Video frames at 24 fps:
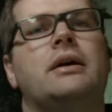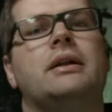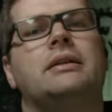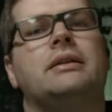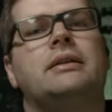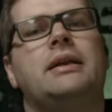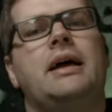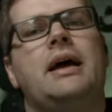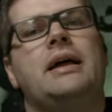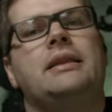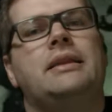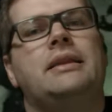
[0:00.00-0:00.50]
at
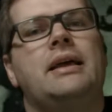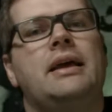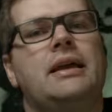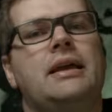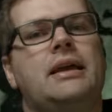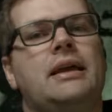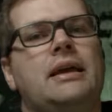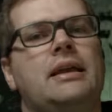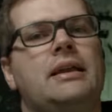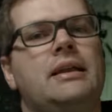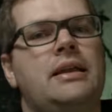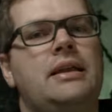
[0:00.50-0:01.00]
that
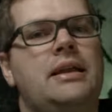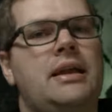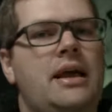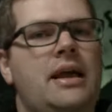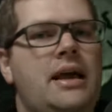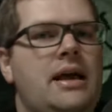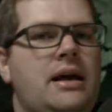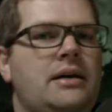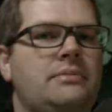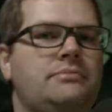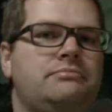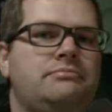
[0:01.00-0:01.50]
thinking,
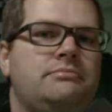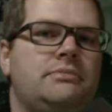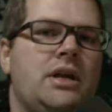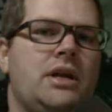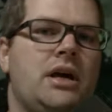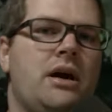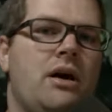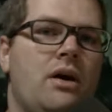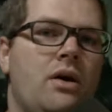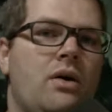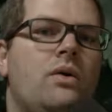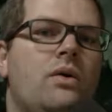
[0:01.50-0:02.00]
yeah,
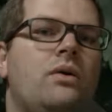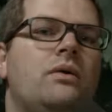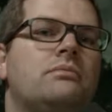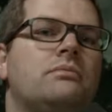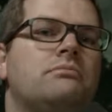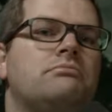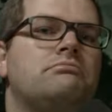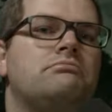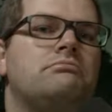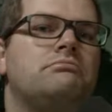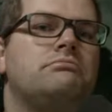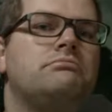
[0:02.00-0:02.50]
no.
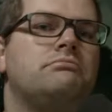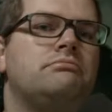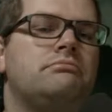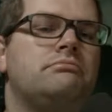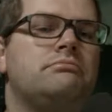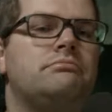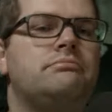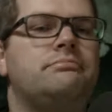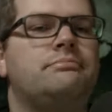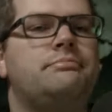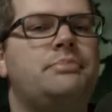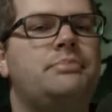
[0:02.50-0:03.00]

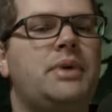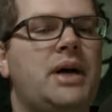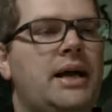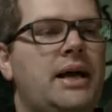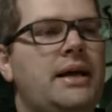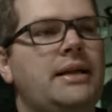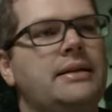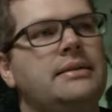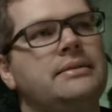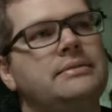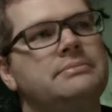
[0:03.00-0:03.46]
But